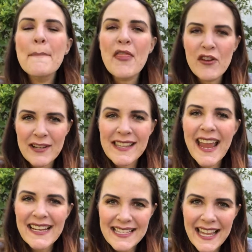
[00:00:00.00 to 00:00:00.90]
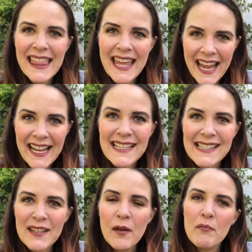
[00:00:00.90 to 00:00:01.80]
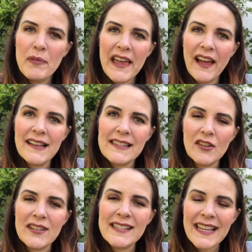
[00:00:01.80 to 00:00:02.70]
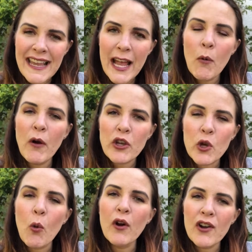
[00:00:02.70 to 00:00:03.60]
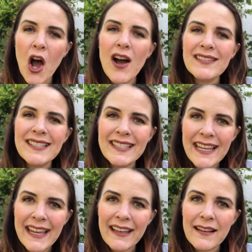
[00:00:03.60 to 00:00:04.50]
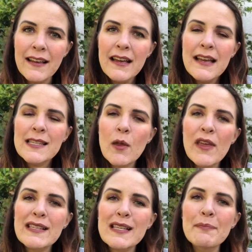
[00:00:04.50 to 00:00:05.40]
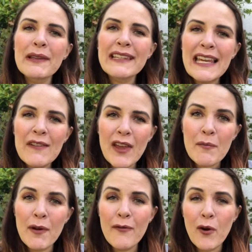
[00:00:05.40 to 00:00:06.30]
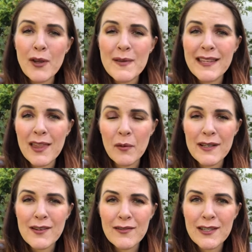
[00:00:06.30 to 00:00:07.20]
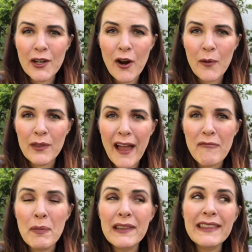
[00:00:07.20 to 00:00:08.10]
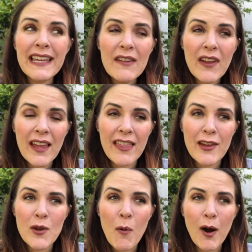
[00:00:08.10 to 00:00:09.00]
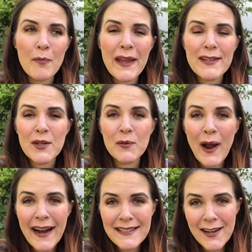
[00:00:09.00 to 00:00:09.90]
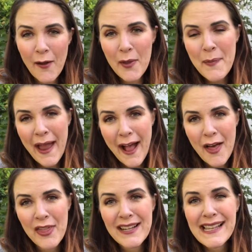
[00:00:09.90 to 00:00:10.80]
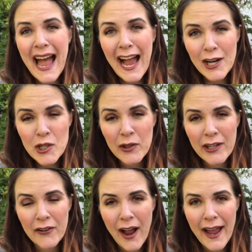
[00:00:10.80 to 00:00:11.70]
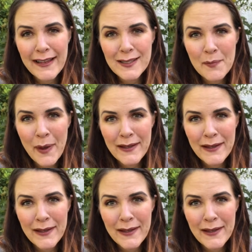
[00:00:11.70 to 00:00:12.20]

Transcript: But they're saying to say thanks because they're seeing what you're not seeing. So, this is believing before you see the results in your own life, believing that you are being directed on the path that is actually in your highest and